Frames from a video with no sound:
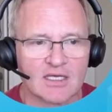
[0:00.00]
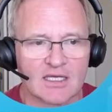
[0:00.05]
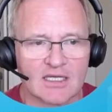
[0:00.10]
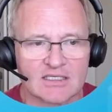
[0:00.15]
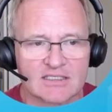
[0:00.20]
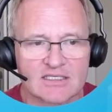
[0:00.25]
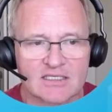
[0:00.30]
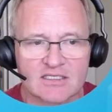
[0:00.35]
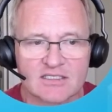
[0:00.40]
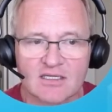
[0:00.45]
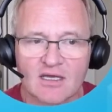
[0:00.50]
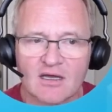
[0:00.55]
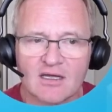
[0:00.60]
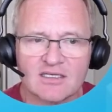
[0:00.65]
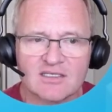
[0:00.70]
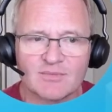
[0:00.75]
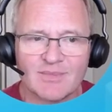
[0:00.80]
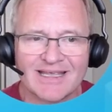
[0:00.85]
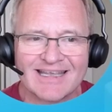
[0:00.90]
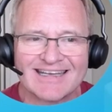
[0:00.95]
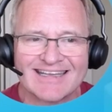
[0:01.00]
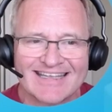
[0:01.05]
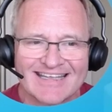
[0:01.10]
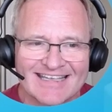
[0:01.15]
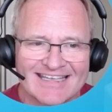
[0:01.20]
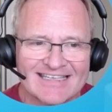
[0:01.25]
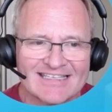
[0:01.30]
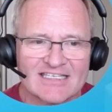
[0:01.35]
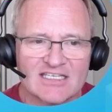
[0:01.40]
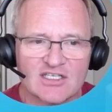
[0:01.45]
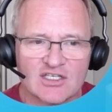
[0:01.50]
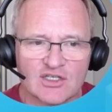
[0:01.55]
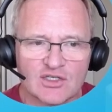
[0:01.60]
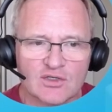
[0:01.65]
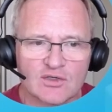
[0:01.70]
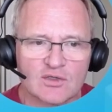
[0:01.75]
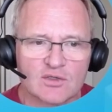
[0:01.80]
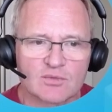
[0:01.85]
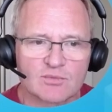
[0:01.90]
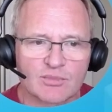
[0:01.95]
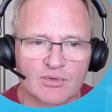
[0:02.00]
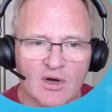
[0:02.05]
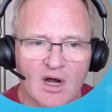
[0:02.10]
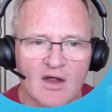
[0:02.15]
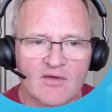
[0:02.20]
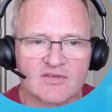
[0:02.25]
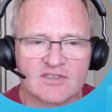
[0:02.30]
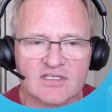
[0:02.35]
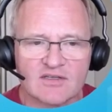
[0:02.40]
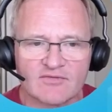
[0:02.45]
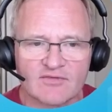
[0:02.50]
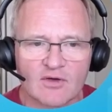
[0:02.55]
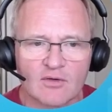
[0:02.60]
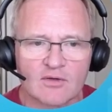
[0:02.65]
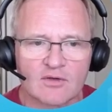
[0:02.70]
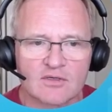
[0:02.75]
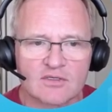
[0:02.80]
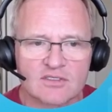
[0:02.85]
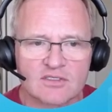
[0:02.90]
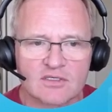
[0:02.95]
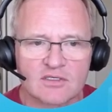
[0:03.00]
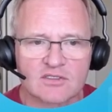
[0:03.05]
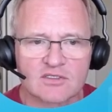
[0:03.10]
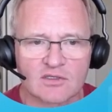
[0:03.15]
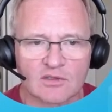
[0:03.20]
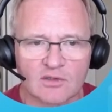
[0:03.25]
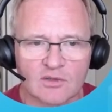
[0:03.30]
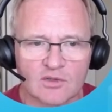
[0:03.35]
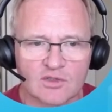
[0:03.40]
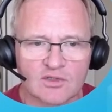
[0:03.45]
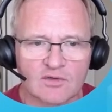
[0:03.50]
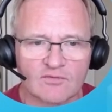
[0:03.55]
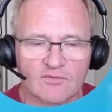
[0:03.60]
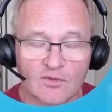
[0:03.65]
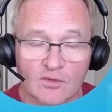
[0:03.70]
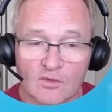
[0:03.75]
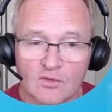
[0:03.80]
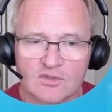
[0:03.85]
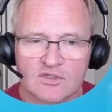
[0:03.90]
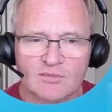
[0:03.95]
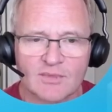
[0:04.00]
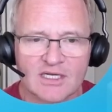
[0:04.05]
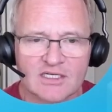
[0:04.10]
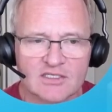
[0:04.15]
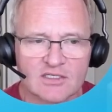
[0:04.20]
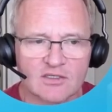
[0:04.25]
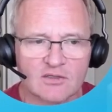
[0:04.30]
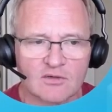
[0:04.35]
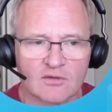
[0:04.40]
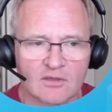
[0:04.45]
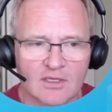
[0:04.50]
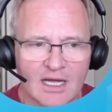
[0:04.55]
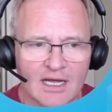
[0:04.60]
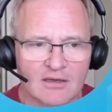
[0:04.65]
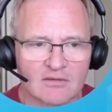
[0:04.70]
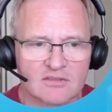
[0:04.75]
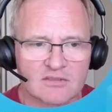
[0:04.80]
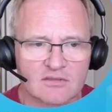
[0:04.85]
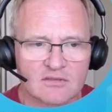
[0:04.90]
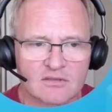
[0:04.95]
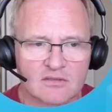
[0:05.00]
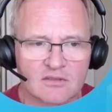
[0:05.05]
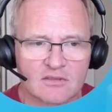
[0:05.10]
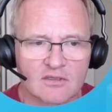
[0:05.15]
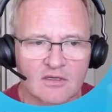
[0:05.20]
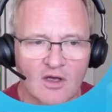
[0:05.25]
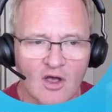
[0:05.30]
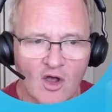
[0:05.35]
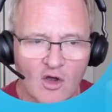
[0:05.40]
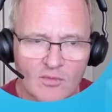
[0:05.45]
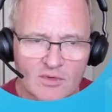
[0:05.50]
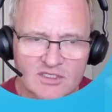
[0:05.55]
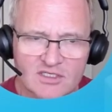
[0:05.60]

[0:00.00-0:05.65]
It's designed to be an easy-to-use, privacy-focused solution for automating your house. Home